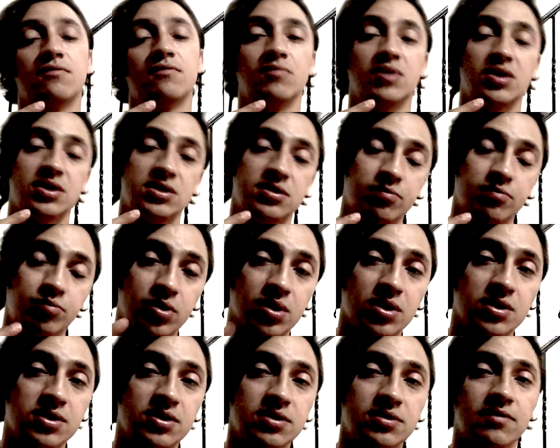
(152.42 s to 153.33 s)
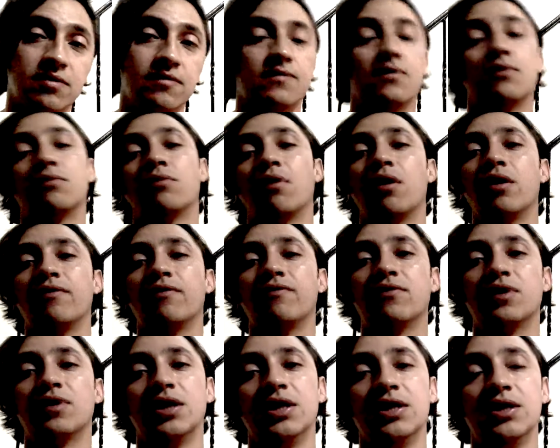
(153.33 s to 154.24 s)
makes the process of songwriting
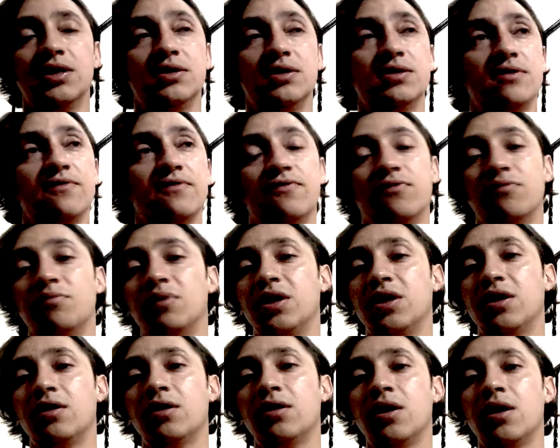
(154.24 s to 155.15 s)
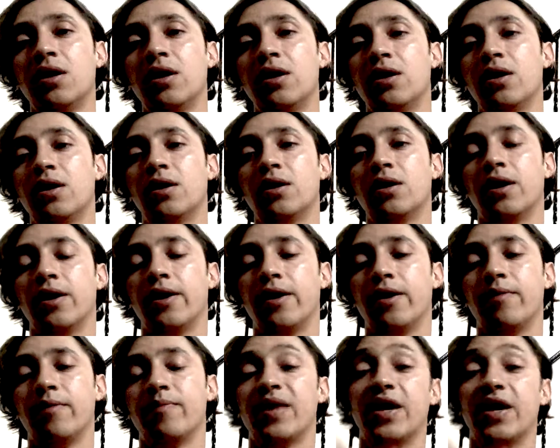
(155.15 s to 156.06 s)
very easy for me,
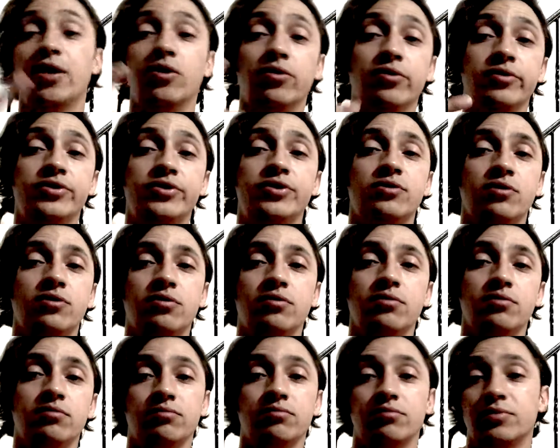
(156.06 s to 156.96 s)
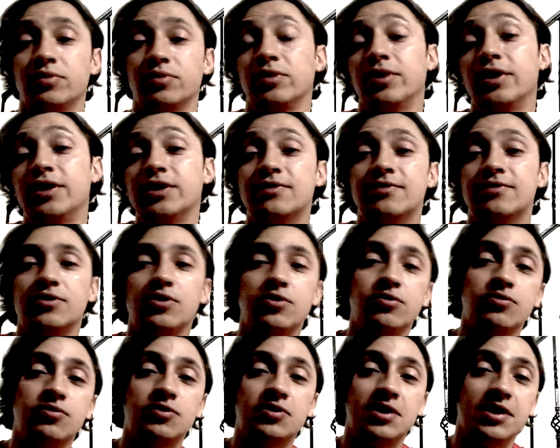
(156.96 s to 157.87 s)
and also it's
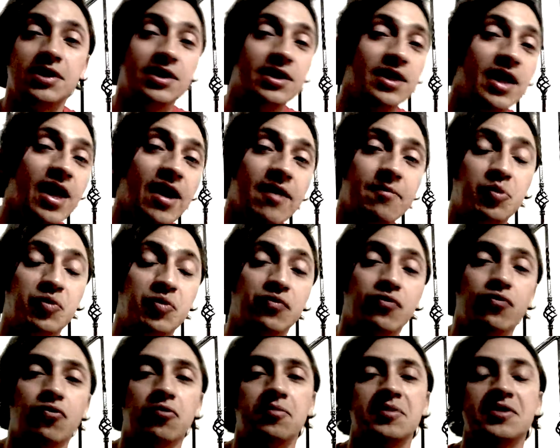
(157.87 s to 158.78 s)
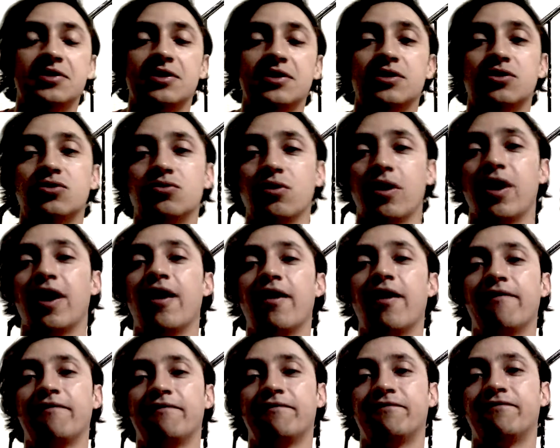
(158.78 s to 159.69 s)
used in live performances. So I
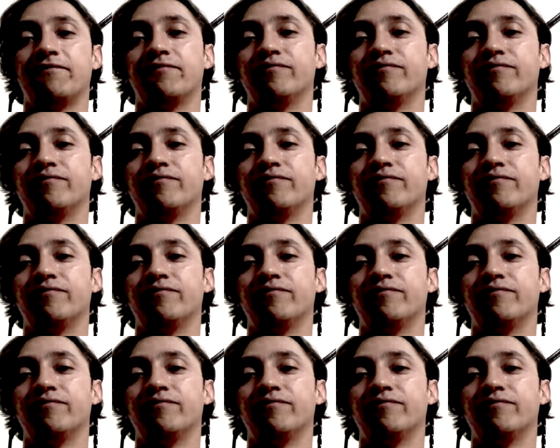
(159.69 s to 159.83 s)
have